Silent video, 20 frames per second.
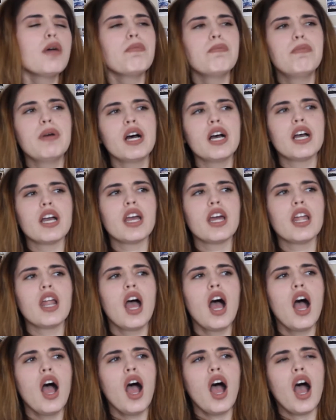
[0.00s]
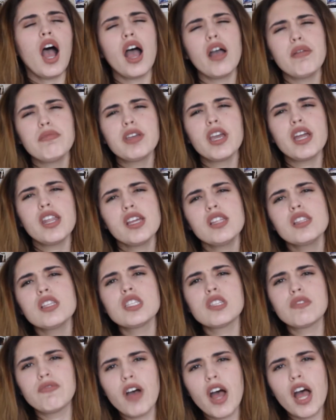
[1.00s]
but I'm getting
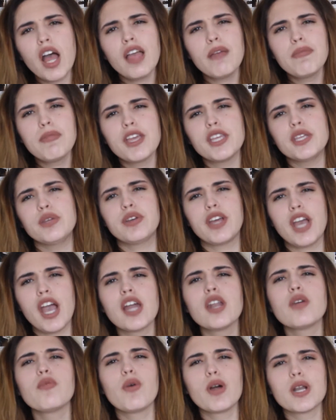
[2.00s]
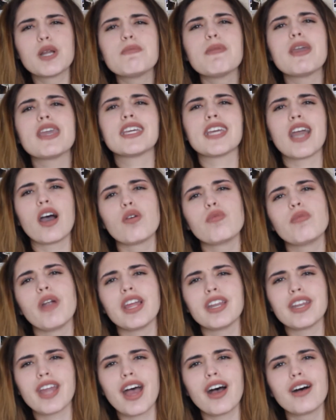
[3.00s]
this vibe that you kind of want to make out
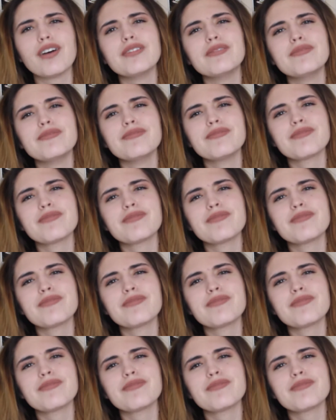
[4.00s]
right now.